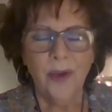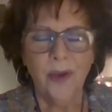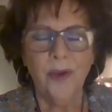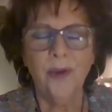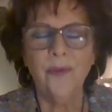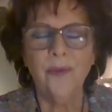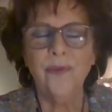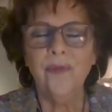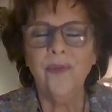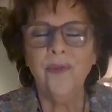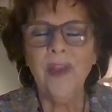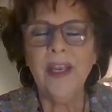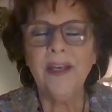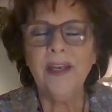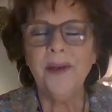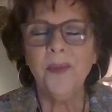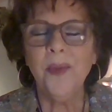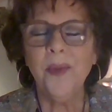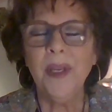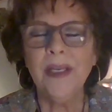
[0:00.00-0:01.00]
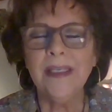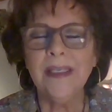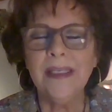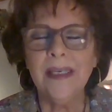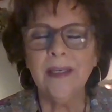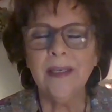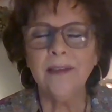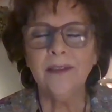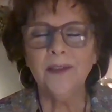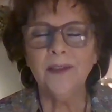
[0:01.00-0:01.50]
Your feet are being
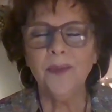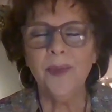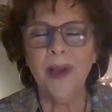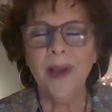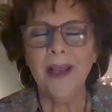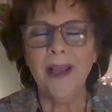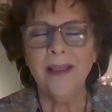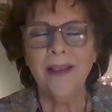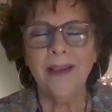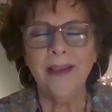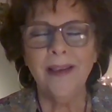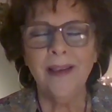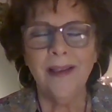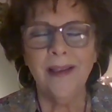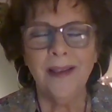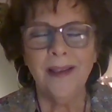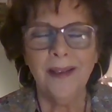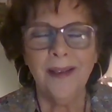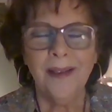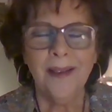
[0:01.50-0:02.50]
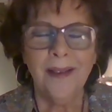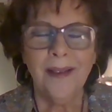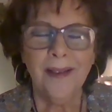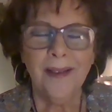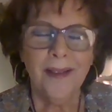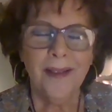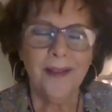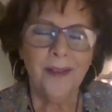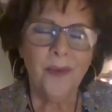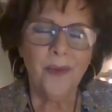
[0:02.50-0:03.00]
tickled by the,
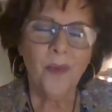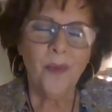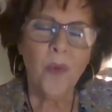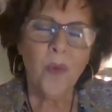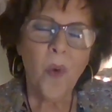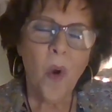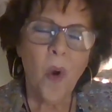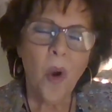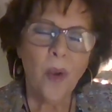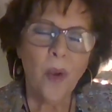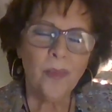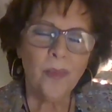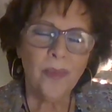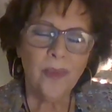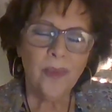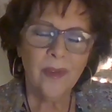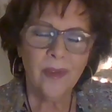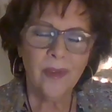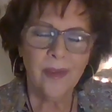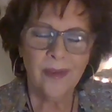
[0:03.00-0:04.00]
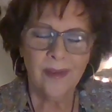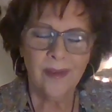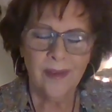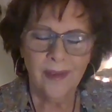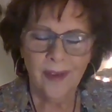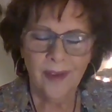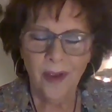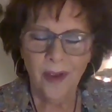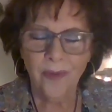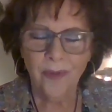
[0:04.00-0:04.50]
the warmth
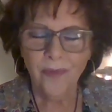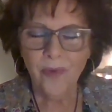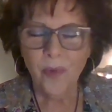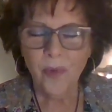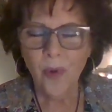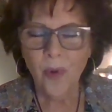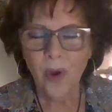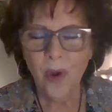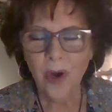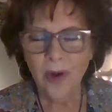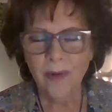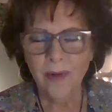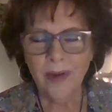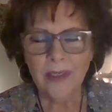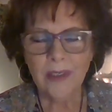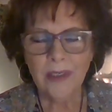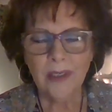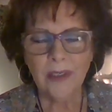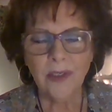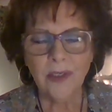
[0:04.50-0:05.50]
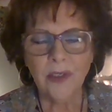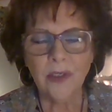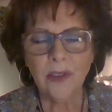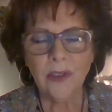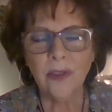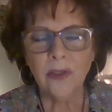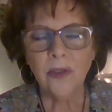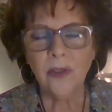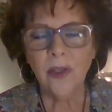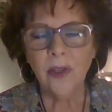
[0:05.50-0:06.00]
of the water as it
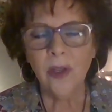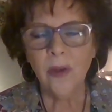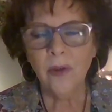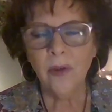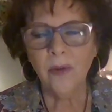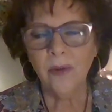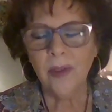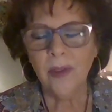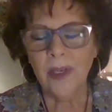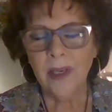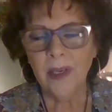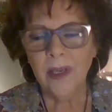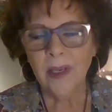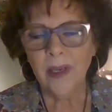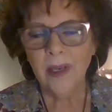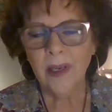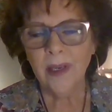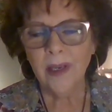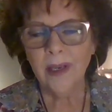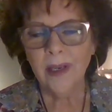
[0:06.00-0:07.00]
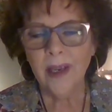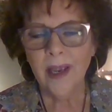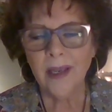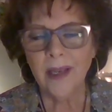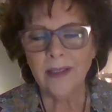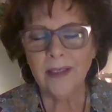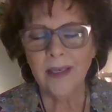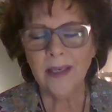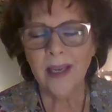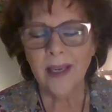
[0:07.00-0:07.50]
slowly
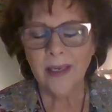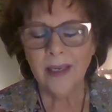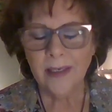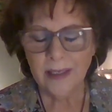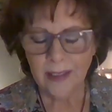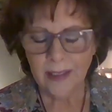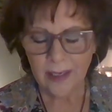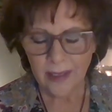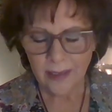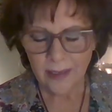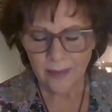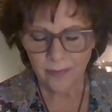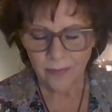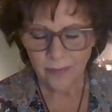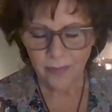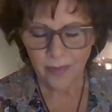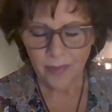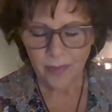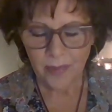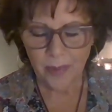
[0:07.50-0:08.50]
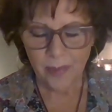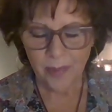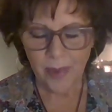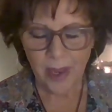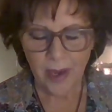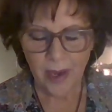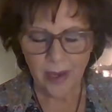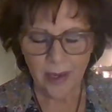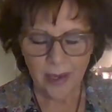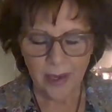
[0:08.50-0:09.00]
cascades in from the
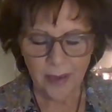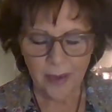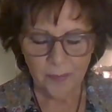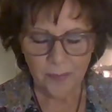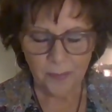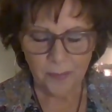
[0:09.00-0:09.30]
body.